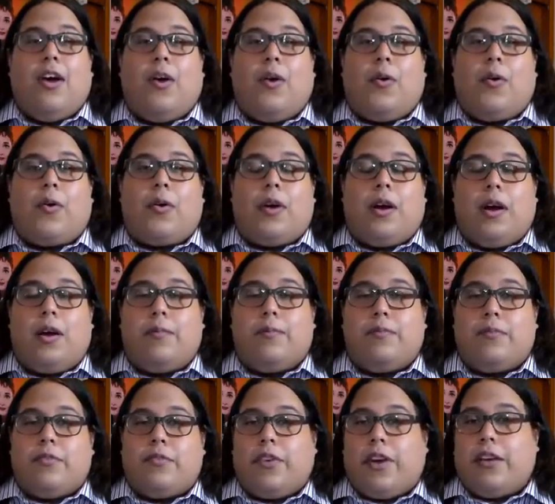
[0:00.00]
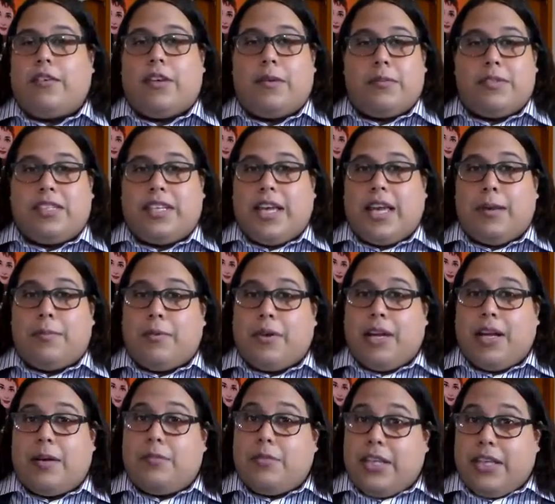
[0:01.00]
or very famously
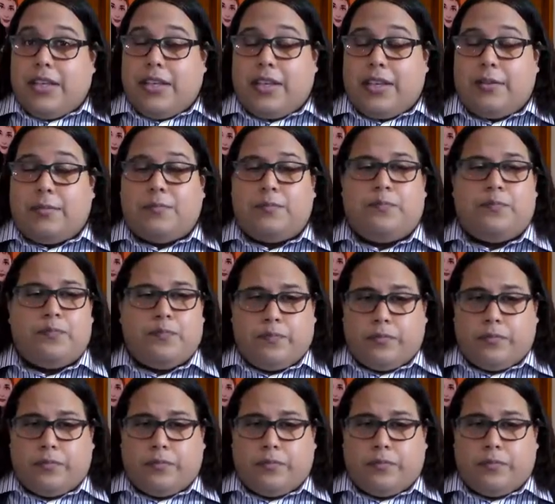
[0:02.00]
Abraham Lincoln,